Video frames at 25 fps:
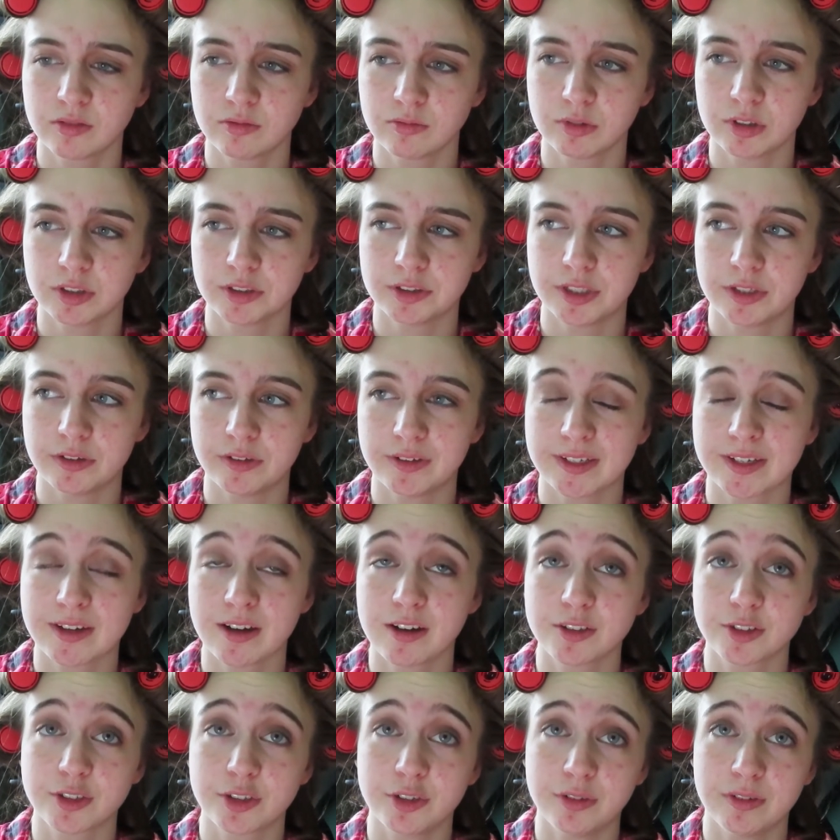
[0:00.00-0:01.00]
Well, no, I
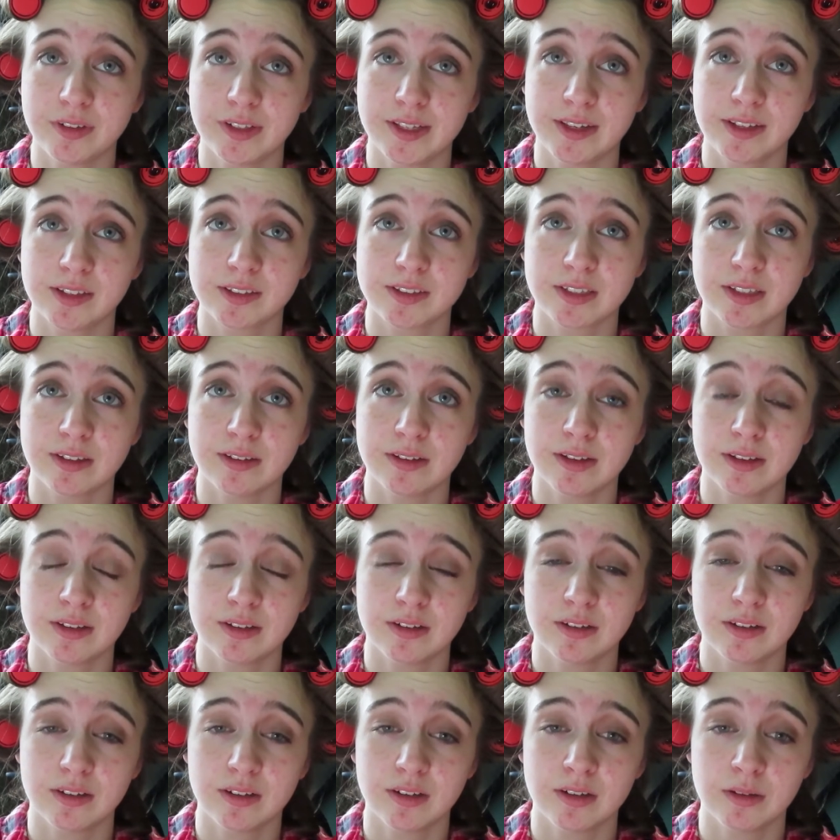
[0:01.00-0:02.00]
got 2 leads and
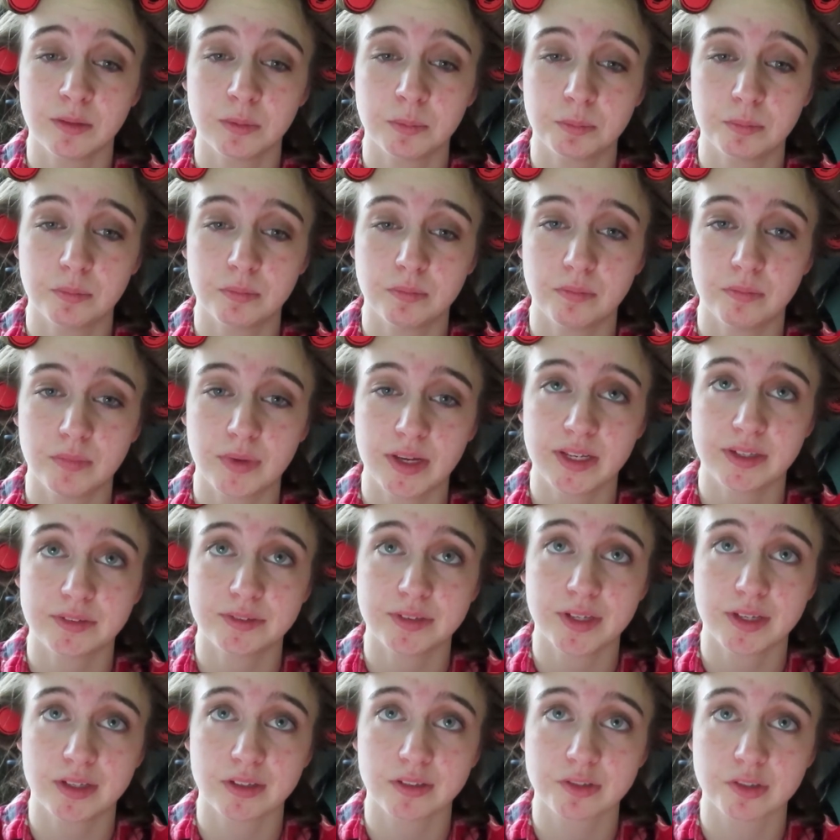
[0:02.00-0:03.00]
then a
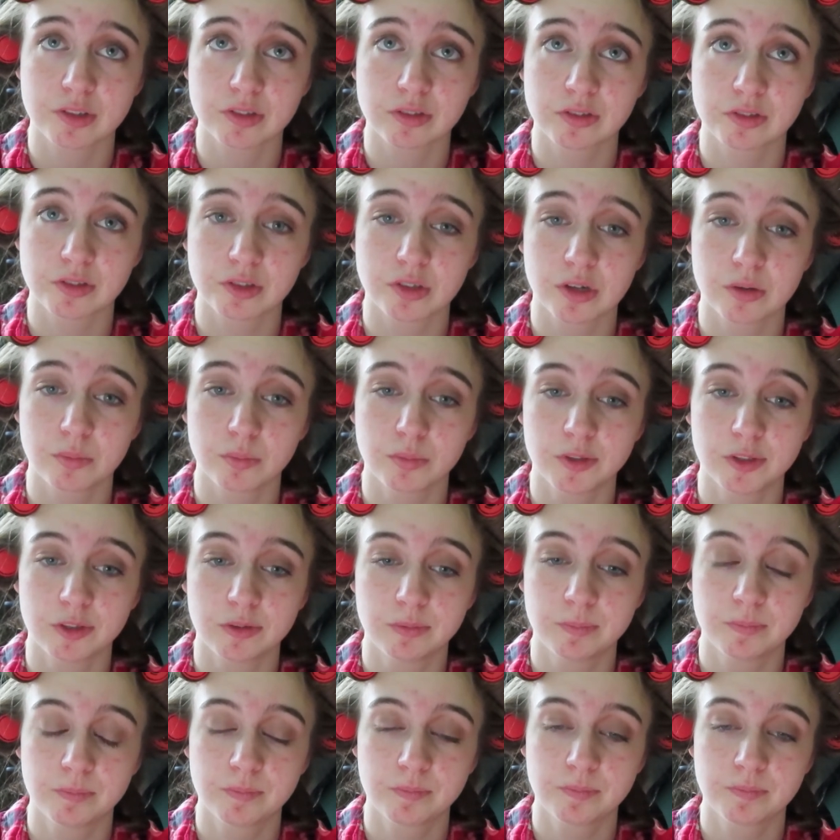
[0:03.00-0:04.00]
main dance
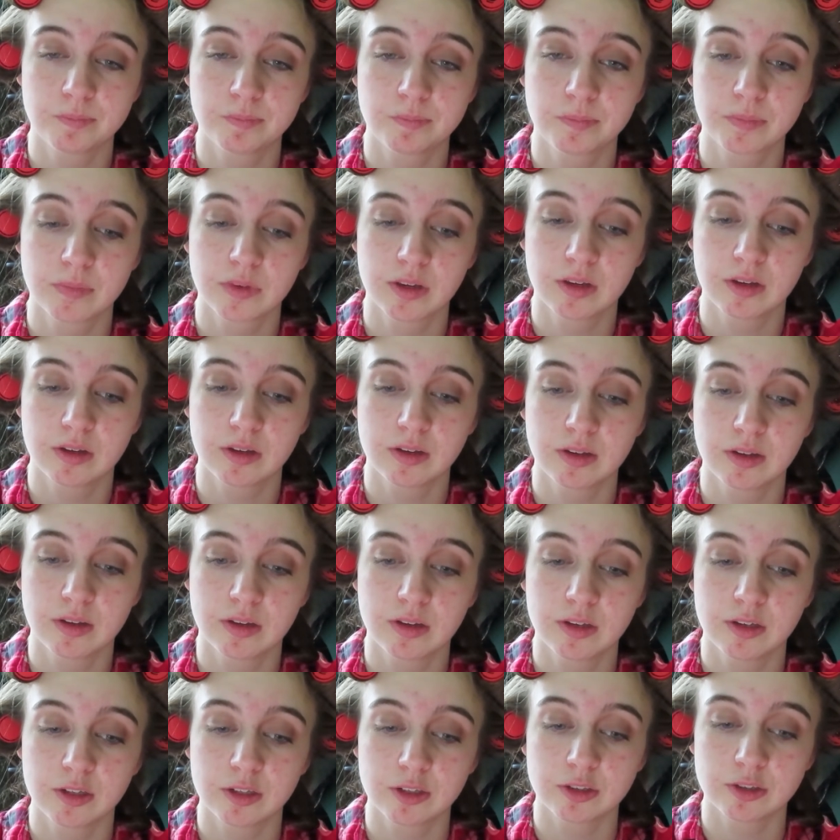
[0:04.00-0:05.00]
ensemble.
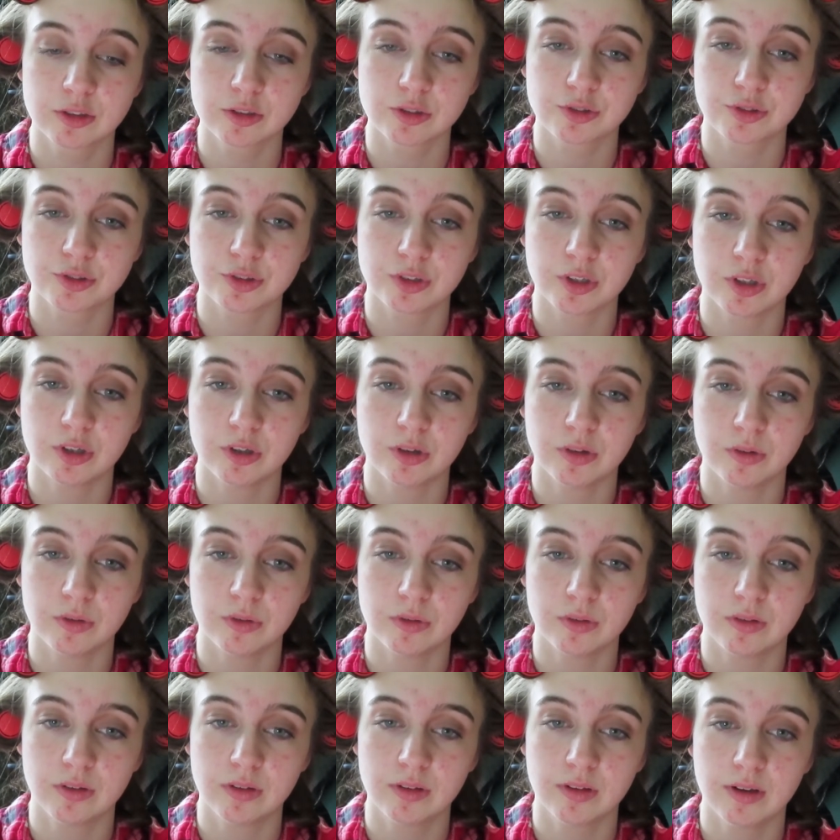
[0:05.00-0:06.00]

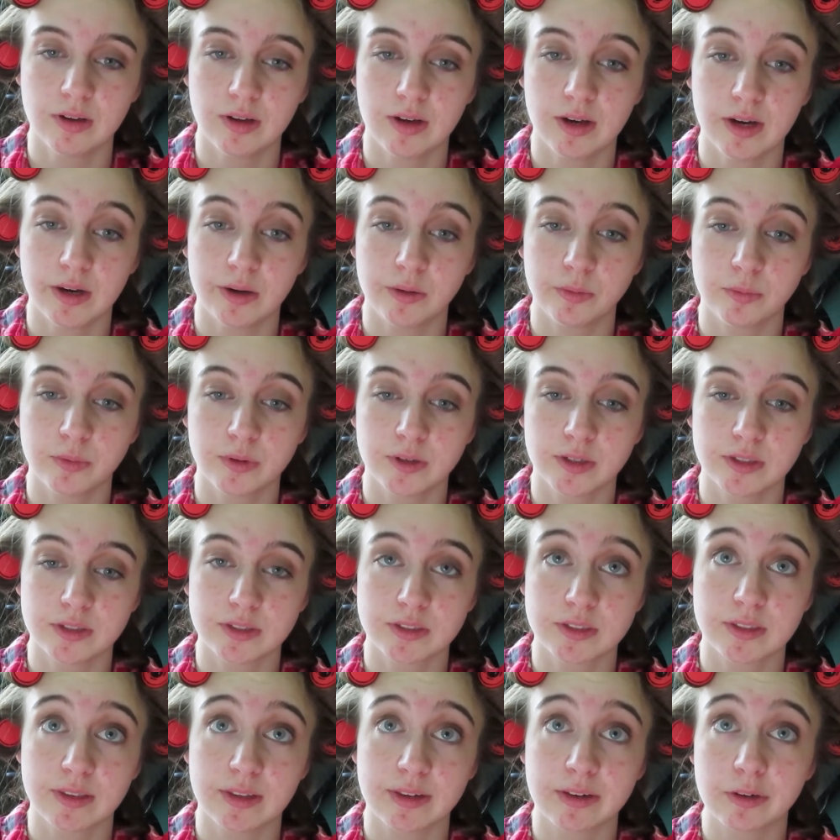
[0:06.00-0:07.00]
So I
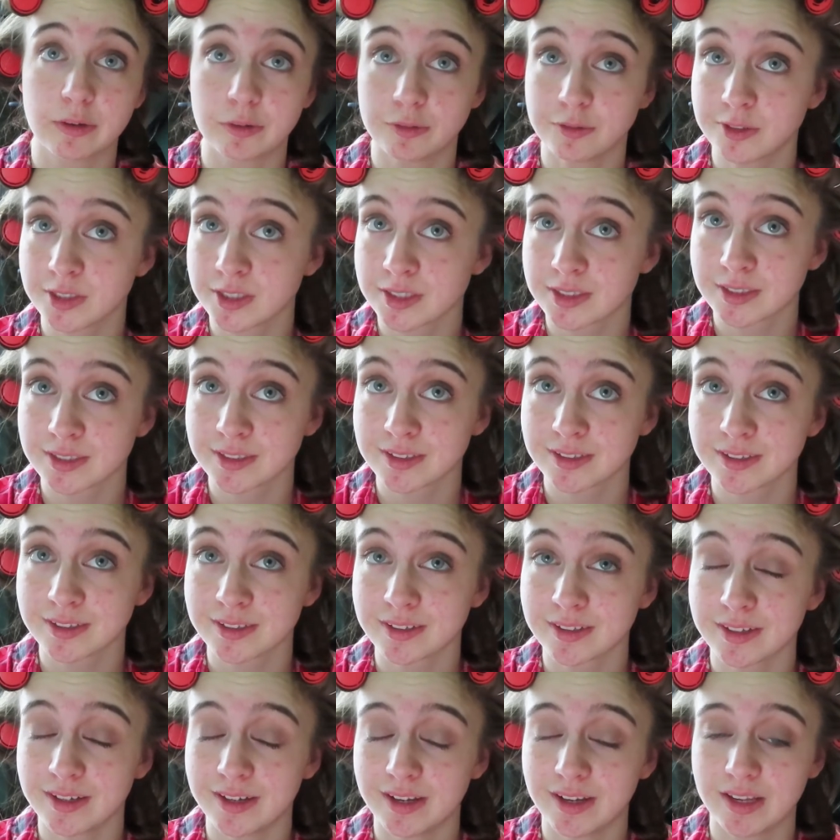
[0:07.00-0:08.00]
was the Goose
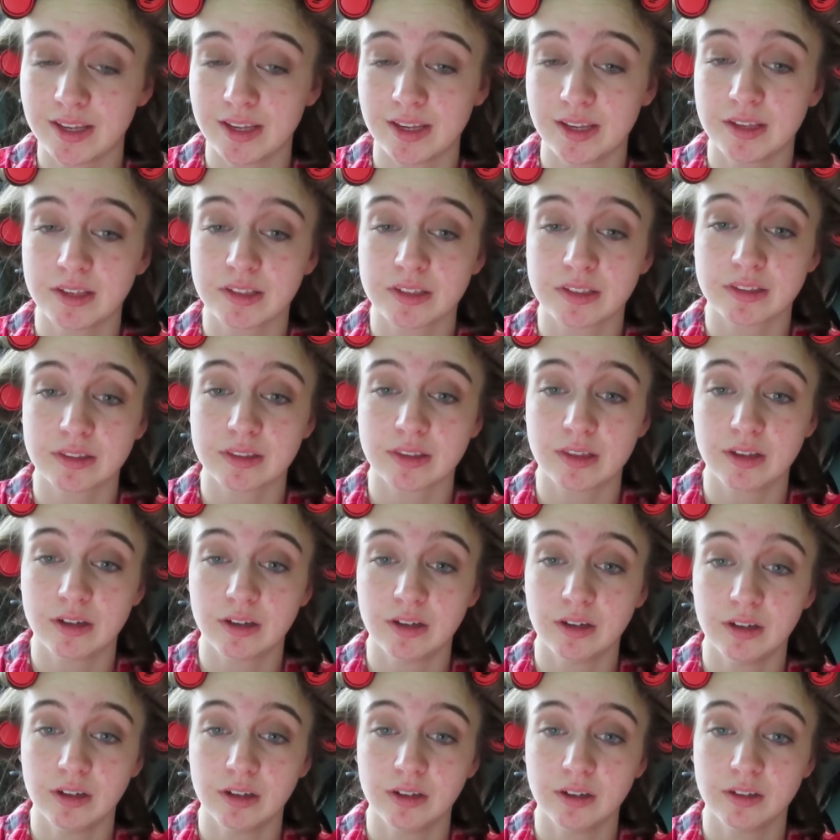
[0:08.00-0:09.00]
in
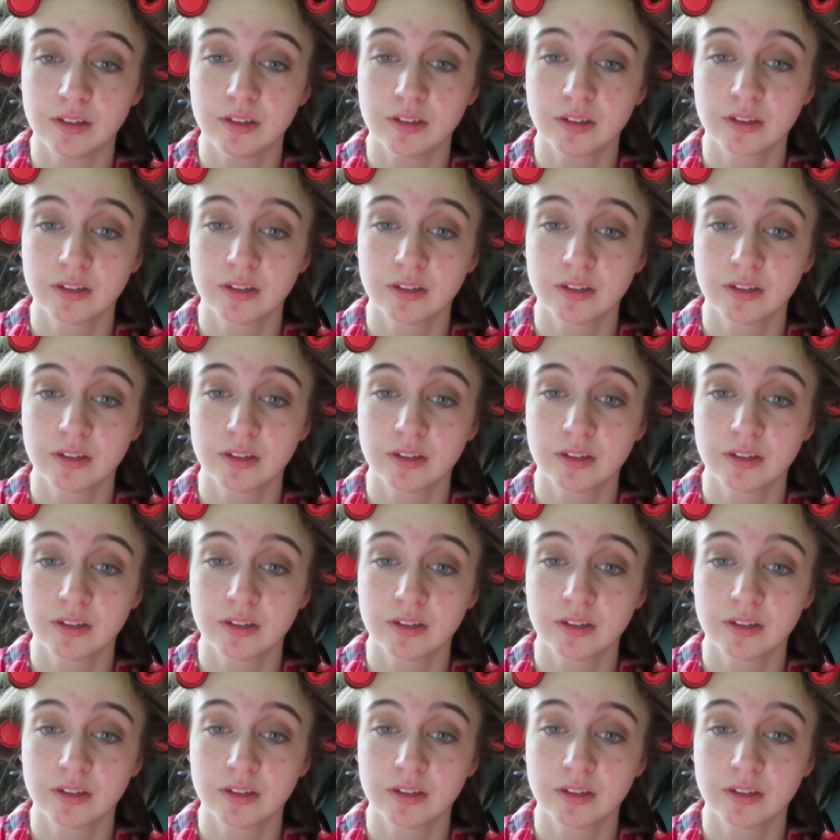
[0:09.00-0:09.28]
the